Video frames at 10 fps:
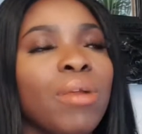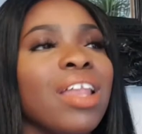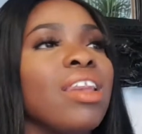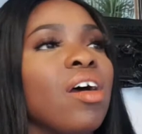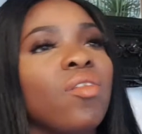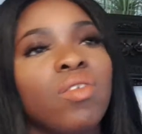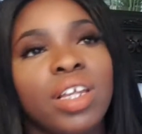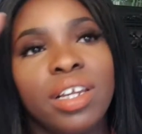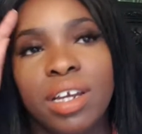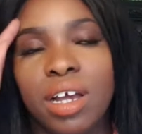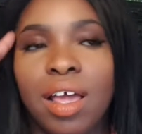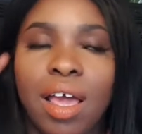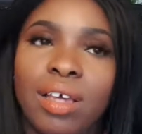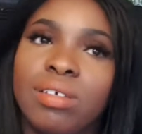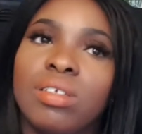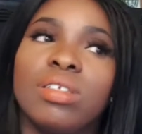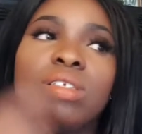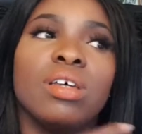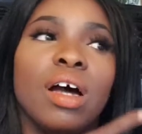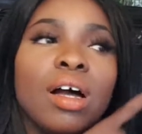my lovely
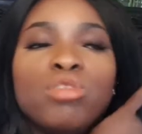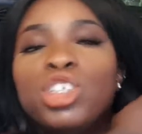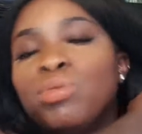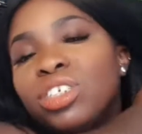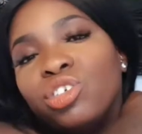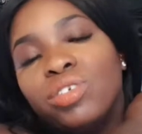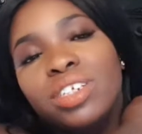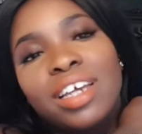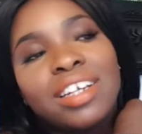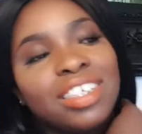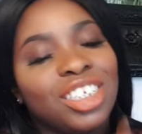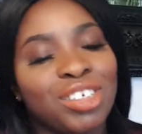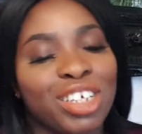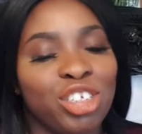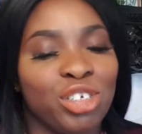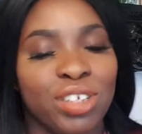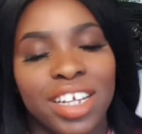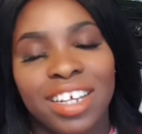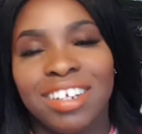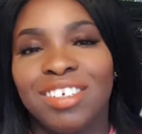nurse, um, she was a Trinidadian. She was a
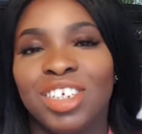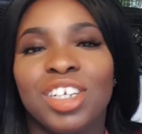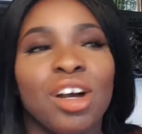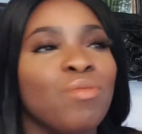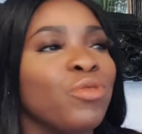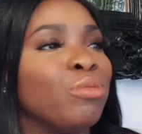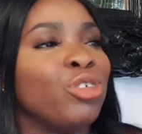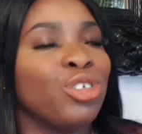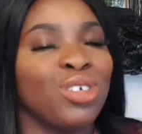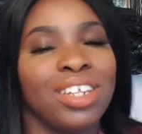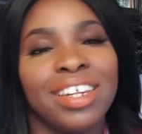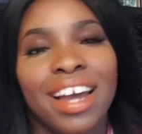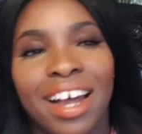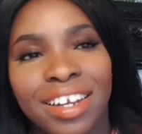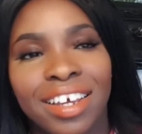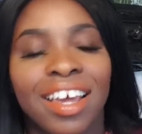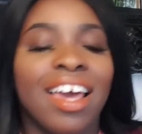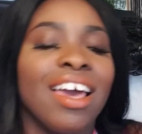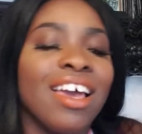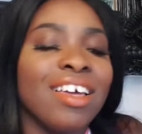Trini. She come from Trinidad.
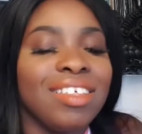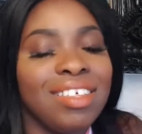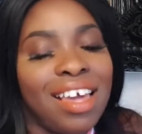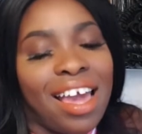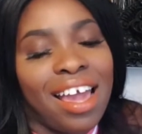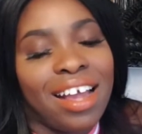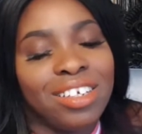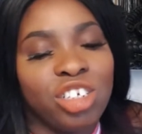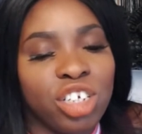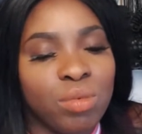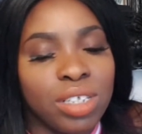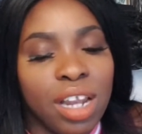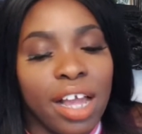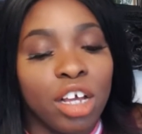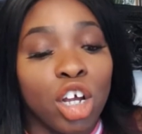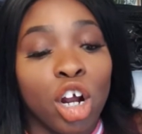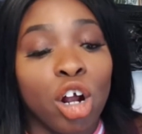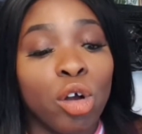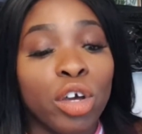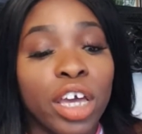Yeah, she was like,
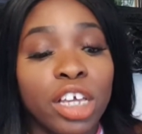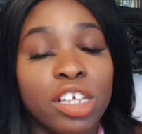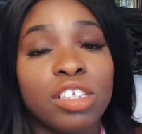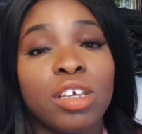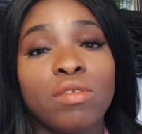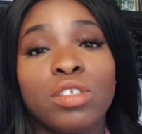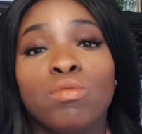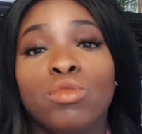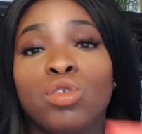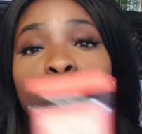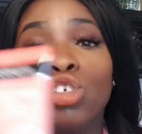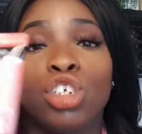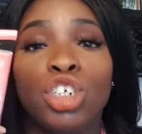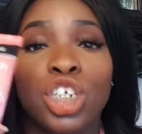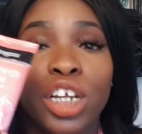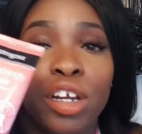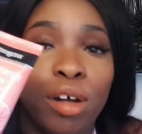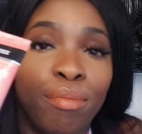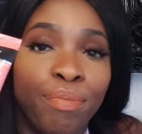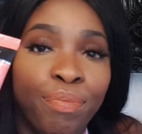girl, get yourself some Neutrogena